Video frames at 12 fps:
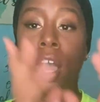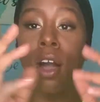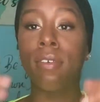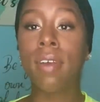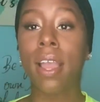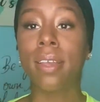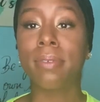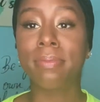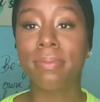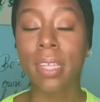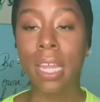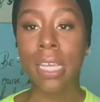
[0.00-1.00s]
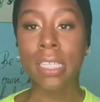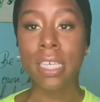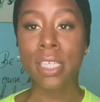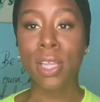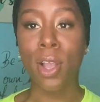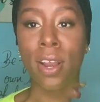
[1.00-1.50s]
All right, let's get
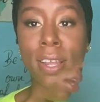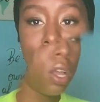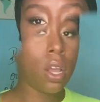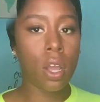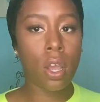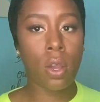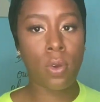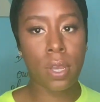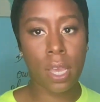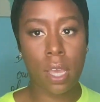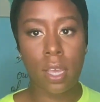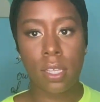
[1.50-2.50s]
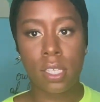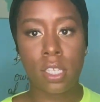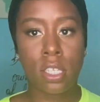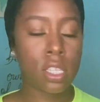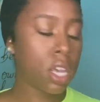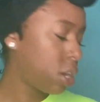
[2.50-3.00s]
started. Okay,
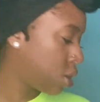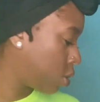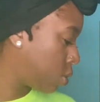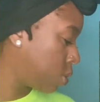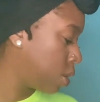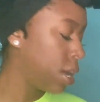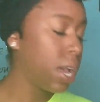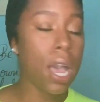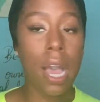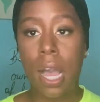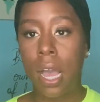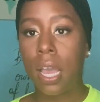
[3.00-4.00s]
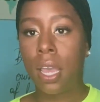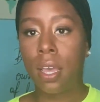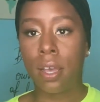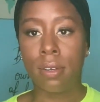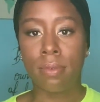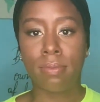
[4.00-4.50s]
so I
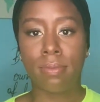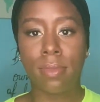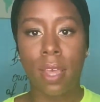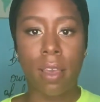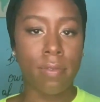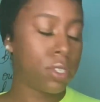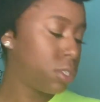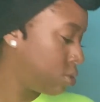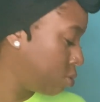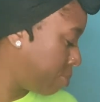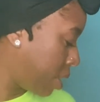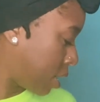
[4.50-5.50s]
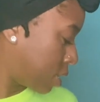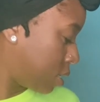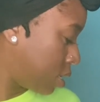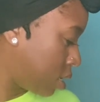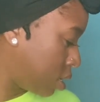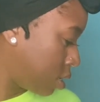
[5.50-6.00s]
have 2
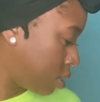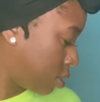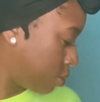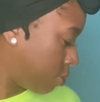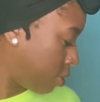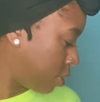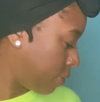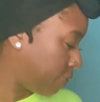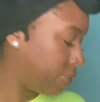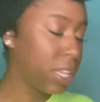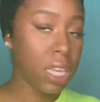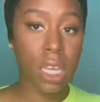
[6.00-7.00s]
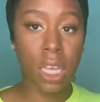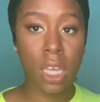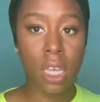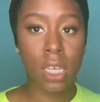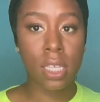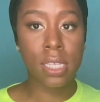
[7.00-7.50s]
boxes worth of
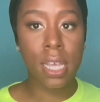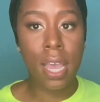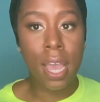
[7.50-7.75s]
things.